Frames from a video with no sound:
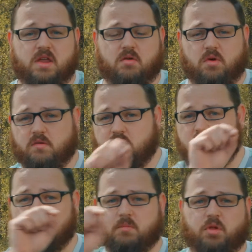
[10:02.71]
or wherever
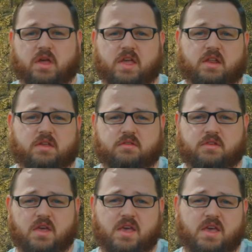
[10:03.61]
your playhead
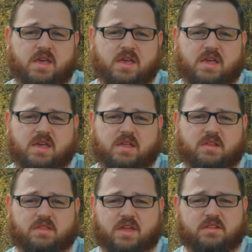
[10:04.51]
is.
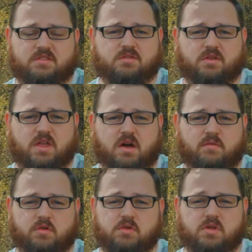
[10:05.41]
And that's just really helpful. And you